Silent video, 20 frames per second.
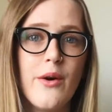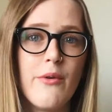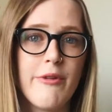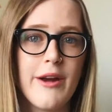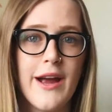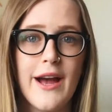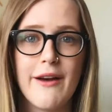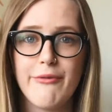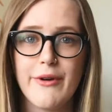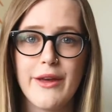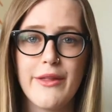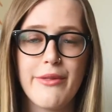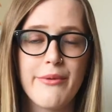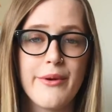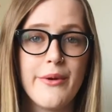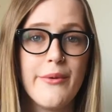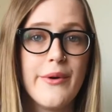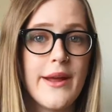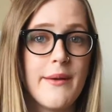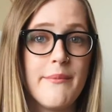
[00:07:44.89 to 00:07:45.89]
over halfway
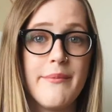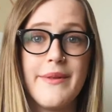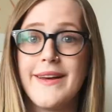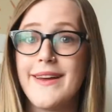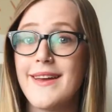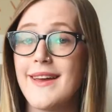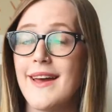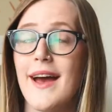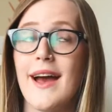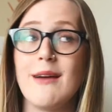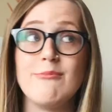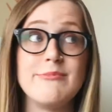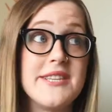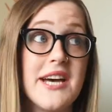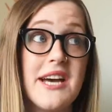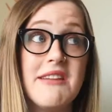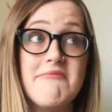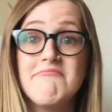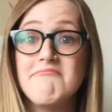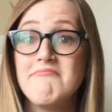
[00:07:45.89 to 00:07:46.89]
through, and I'm like, I'm
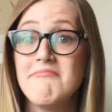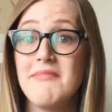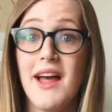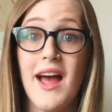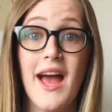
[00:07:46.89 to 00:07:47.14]
done.